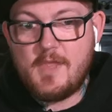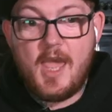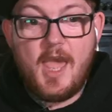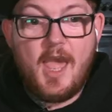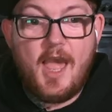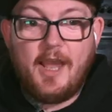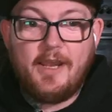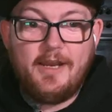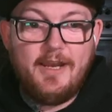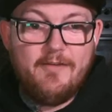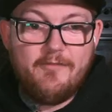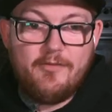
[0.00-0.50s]

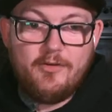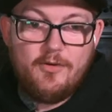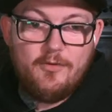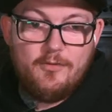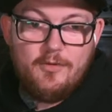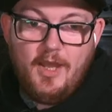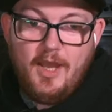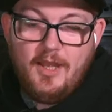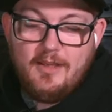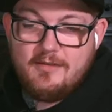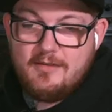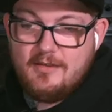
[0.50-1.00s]
Yeah, I never knew
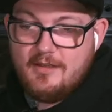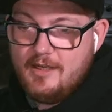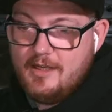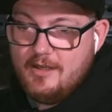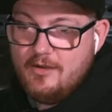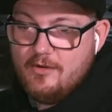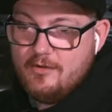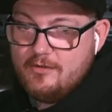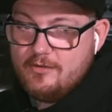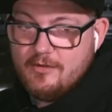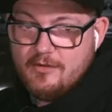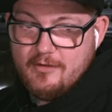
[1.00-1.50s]
that until I
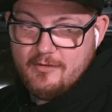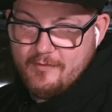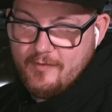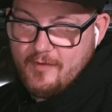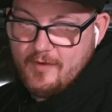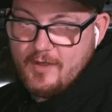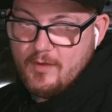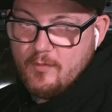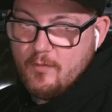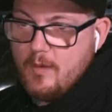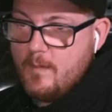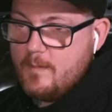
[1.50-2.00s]
looked on the
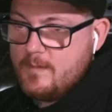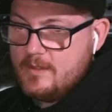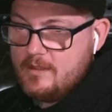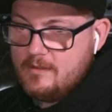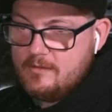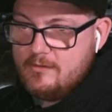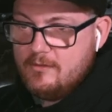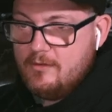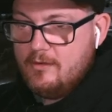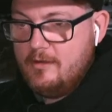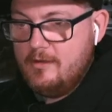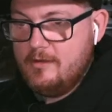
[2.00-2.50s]
fucking
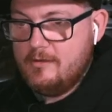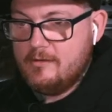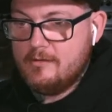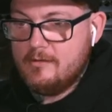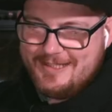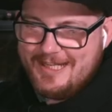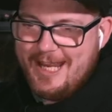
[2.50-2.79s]
website too, didn't you?